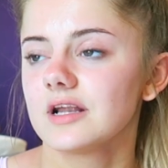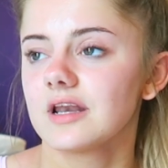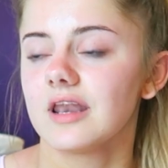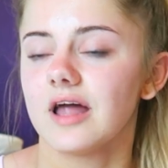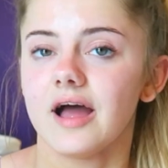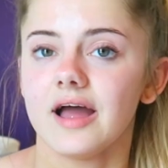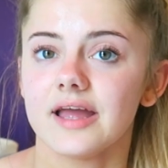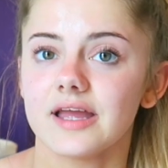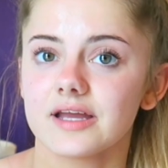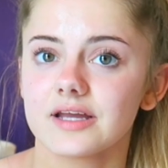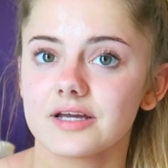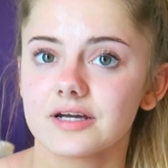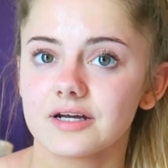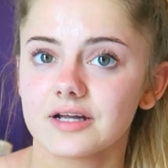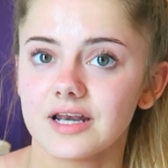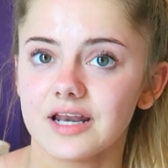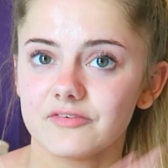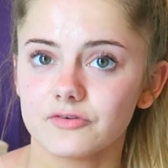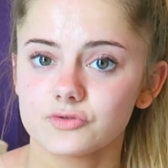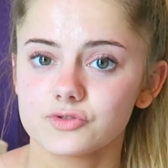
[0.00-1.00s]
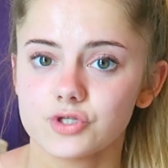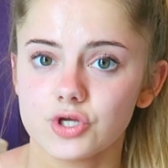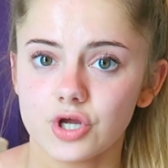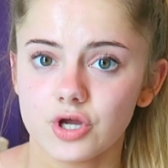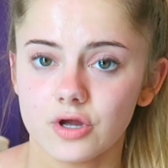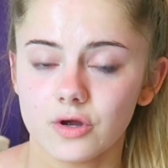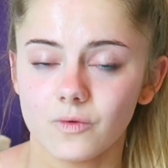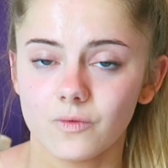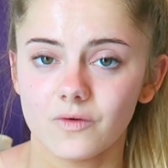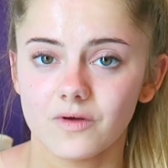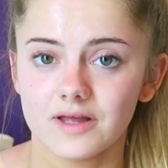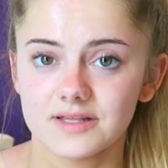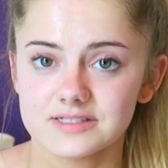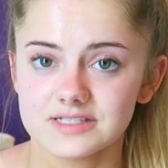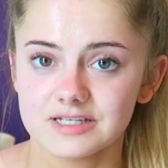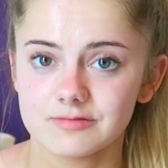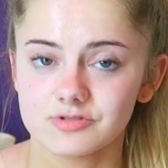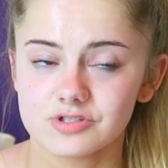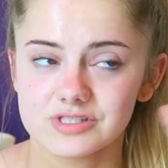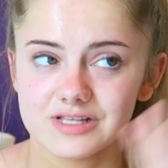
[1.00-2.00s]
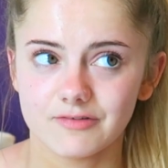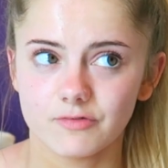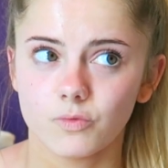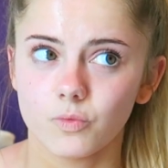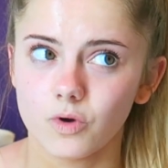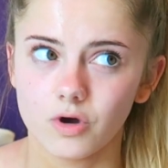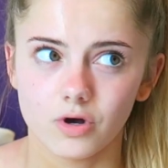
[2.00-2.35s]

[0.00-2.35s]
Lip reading: like level two and team to level